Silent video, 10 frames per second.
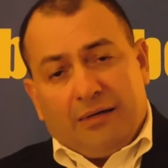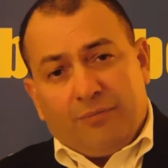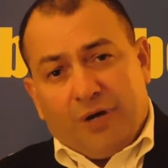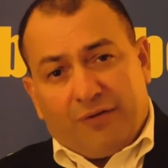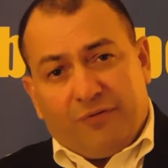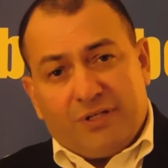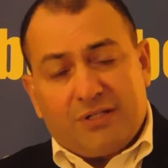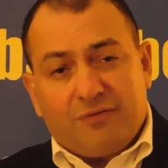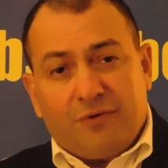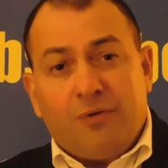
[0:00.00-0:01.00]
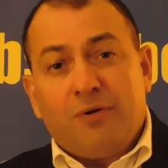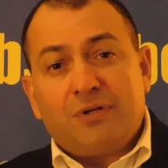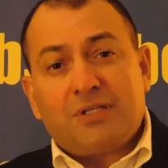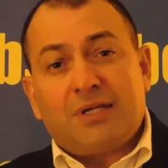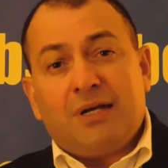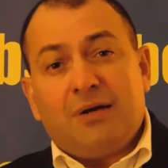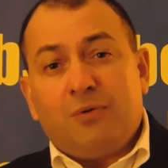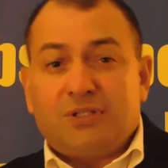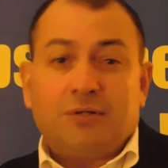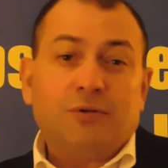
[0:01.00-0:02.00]
Breakfast, of course,
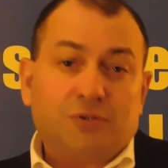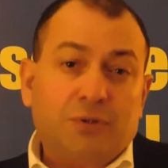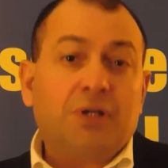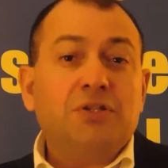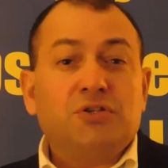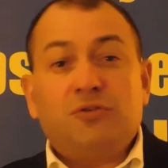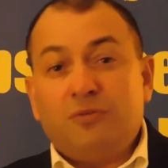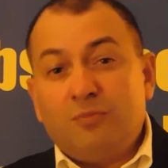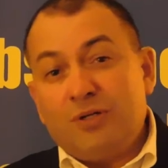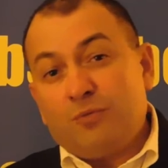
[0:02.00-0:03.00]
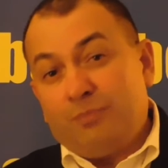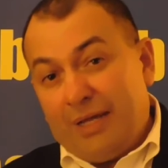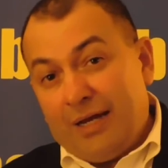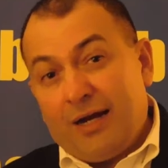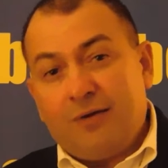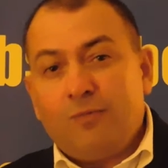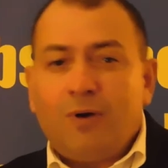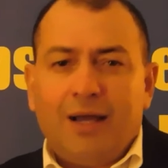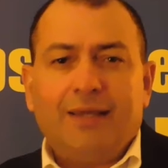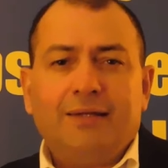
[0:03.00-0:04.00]
was also consumed with beer and
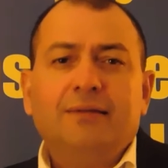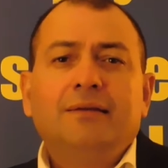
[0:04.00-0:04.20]
wine.